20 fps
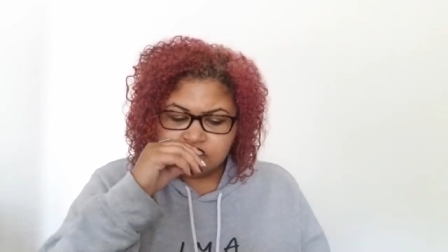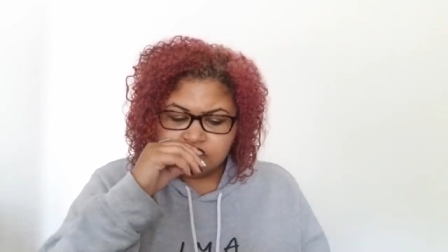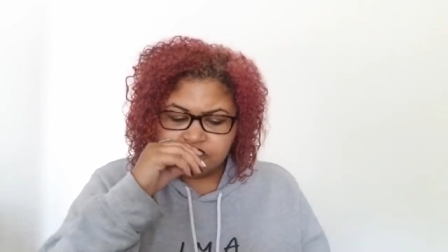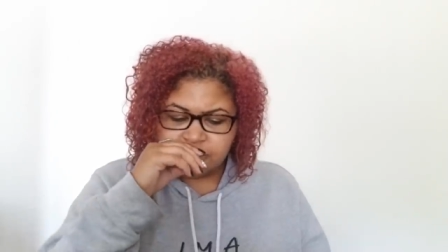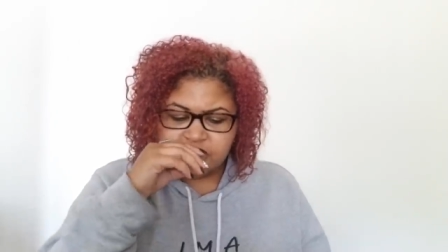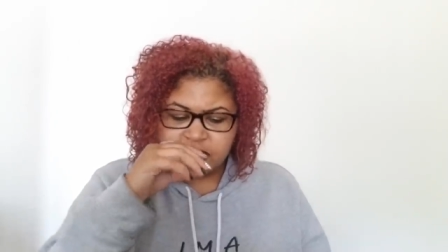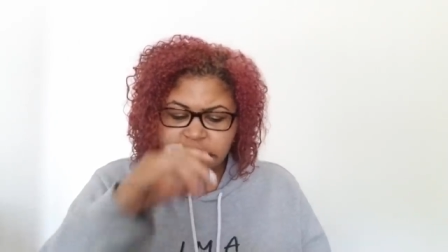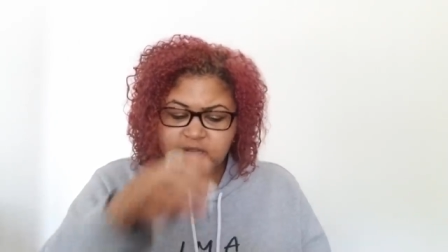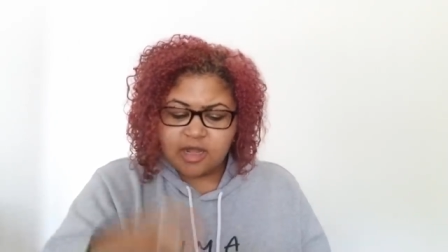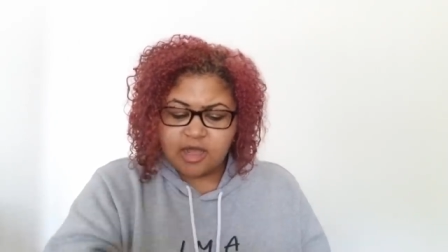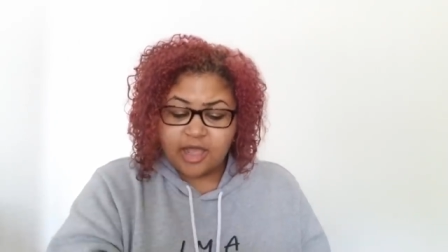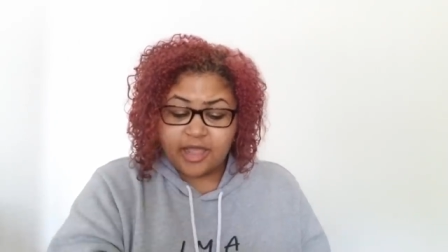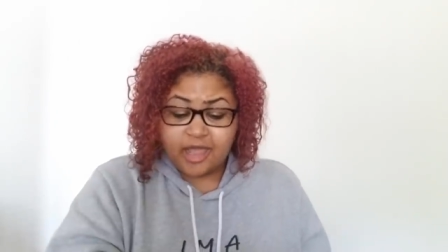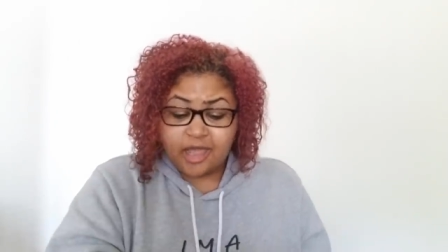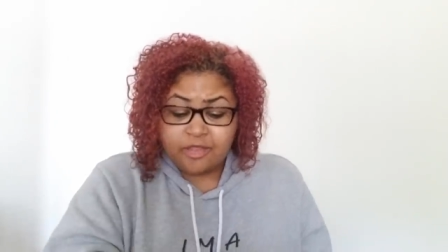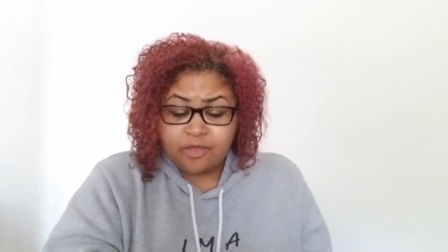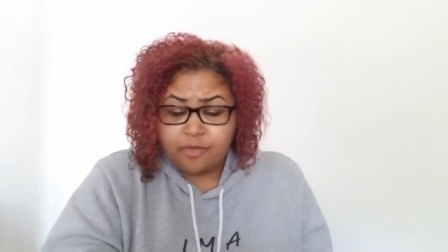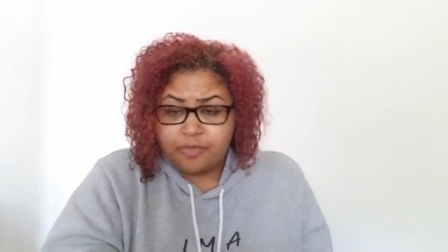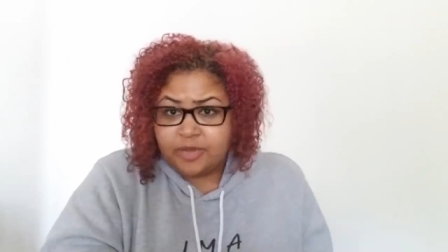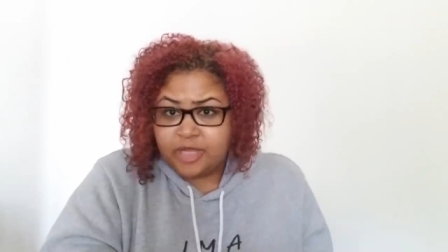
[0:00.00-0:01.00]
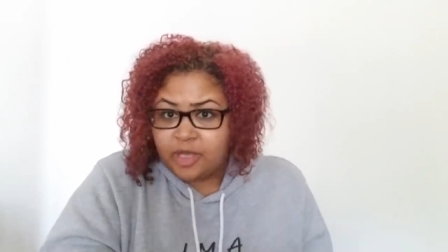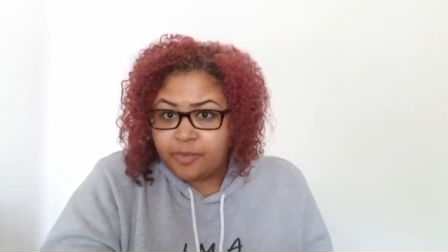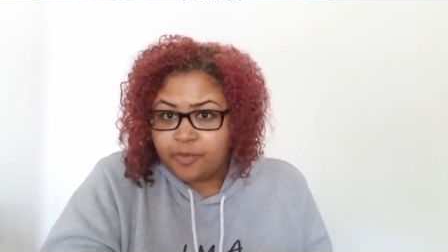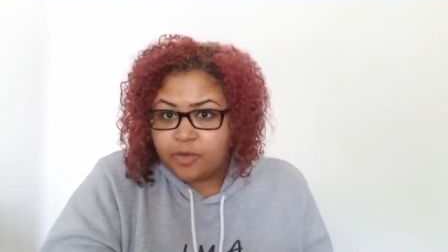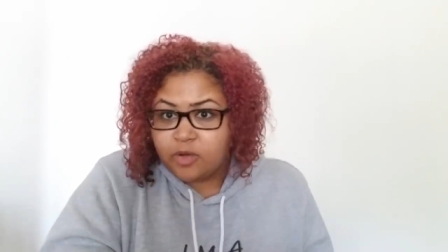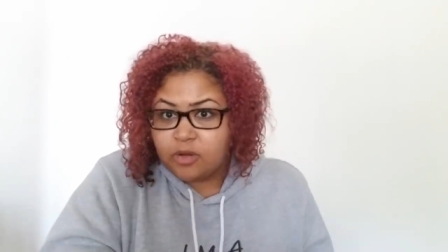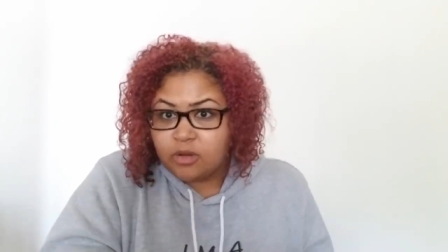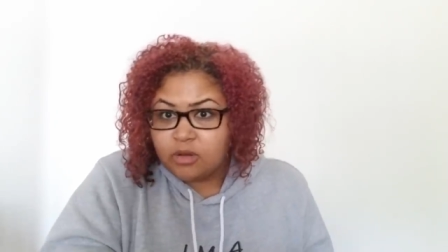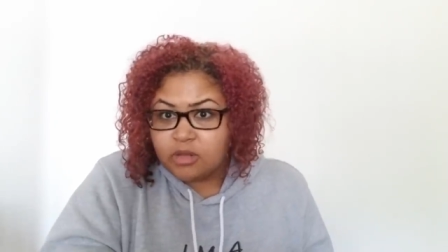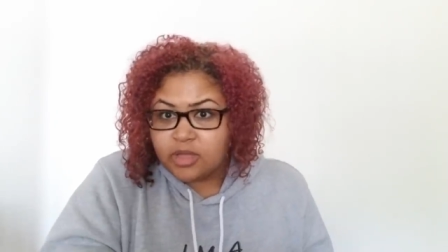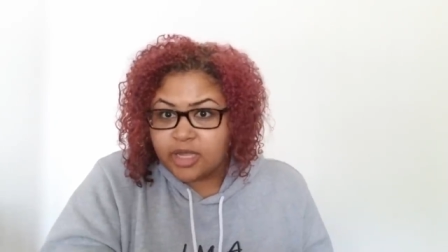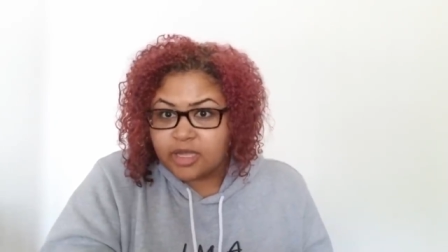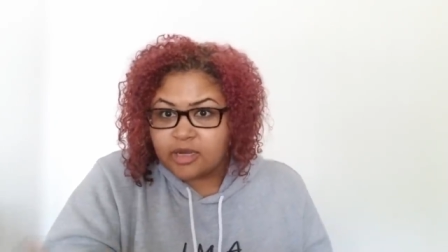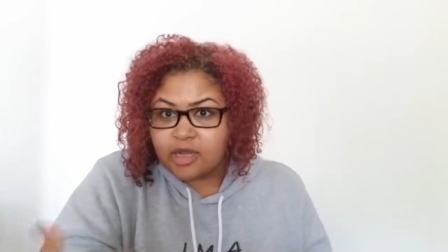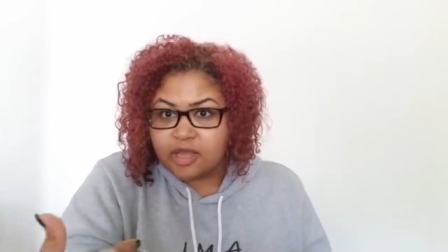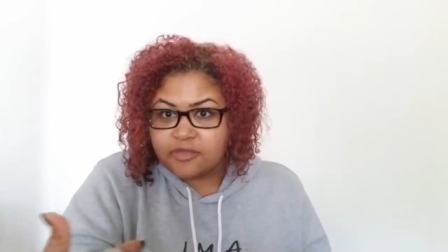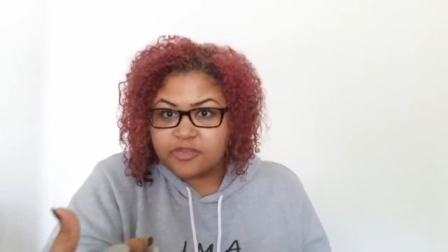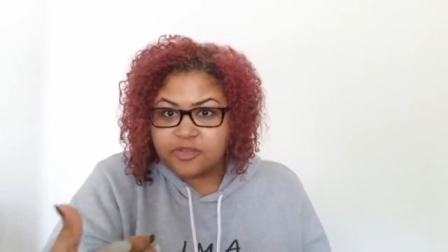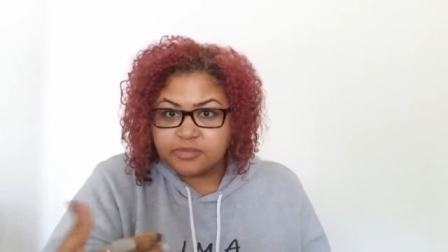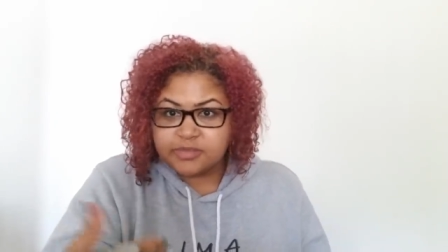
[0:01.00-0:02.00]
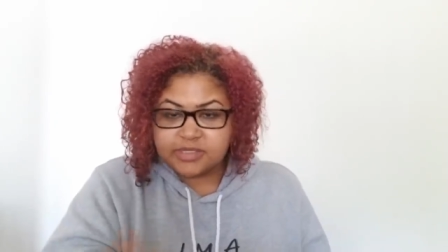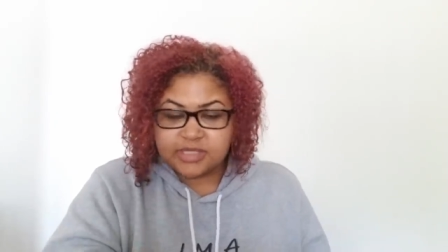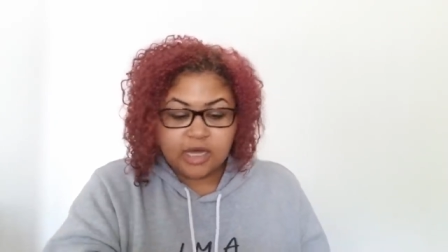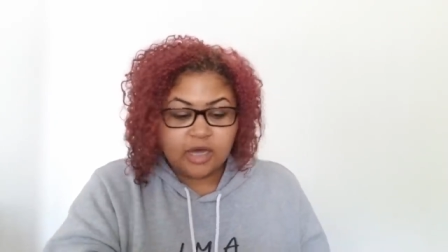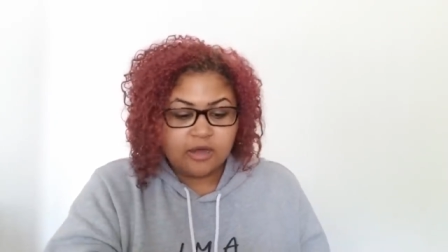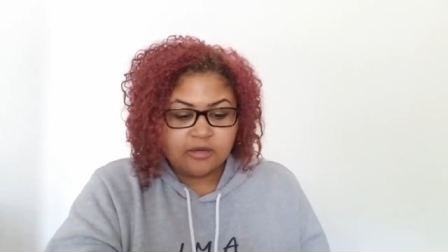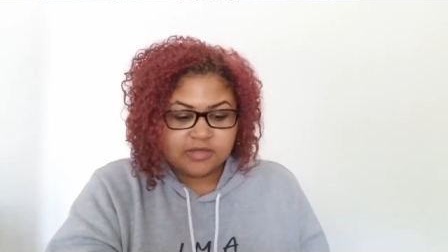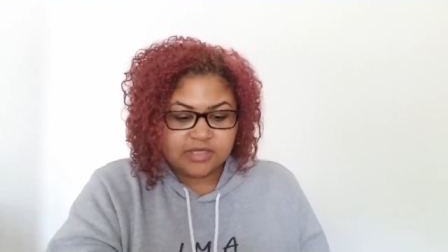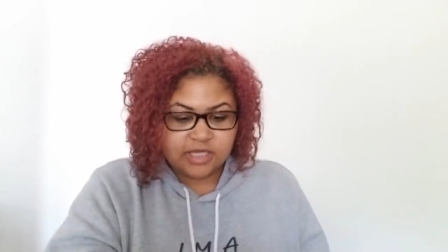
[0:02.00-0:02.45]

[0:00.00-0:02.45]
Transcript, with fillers: but like other people like not themselves